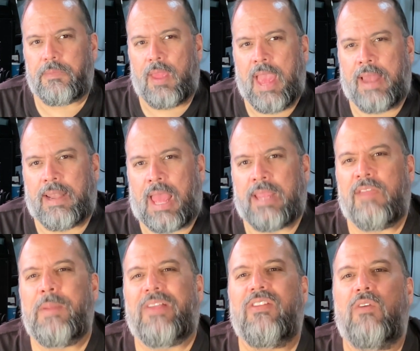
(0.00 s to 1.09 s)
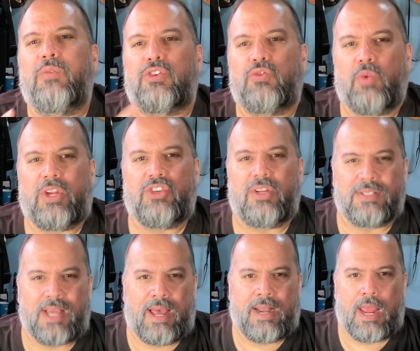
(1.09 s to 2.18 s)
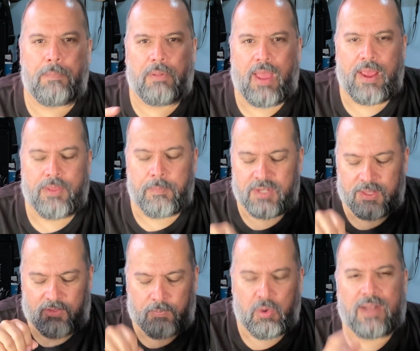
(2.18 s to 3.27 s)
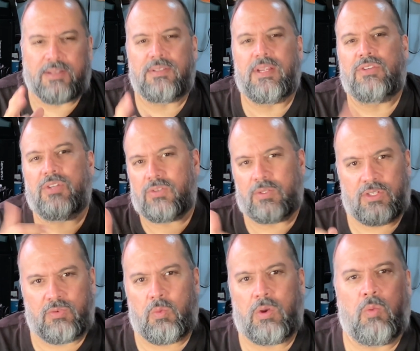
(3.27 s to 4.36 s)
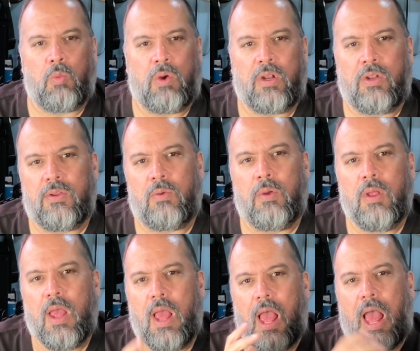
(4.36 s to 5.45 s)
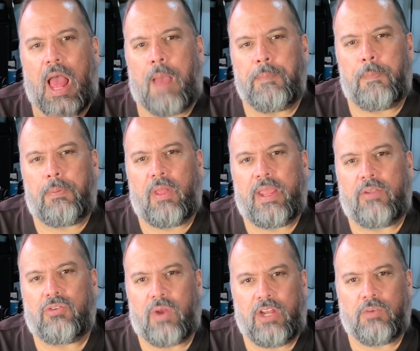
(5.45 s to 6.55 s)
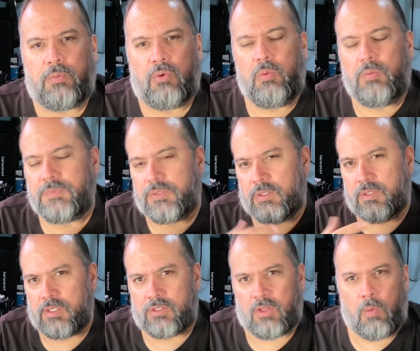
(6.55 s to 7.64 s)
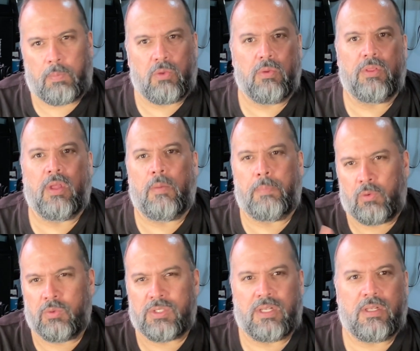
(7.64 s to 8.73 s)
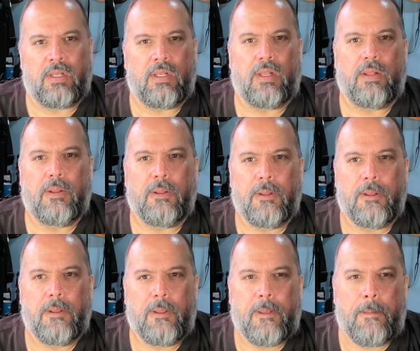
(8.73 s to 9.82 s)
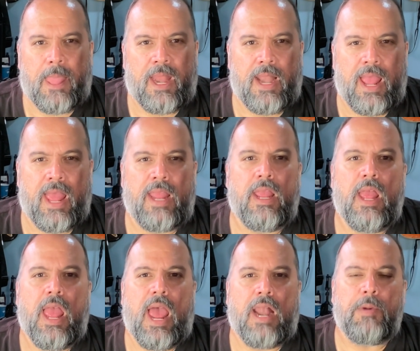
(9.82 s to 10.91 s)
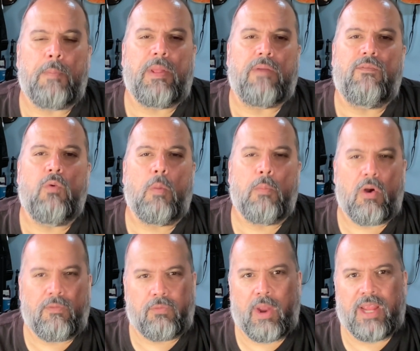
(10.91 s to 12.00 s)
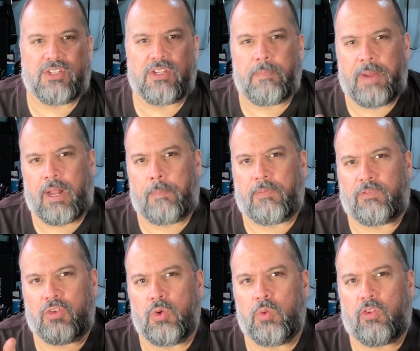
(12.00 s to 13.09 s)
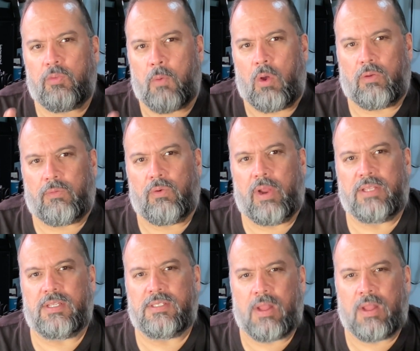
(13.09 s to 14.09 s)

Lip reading: and I give myself restrictions and I apply them to this practice session. So this is what we're going to do. I'm going to play Strange Brew, the slow blues and in A, and I'm going to play 4-bar phrases made up of 2 smaller phrases.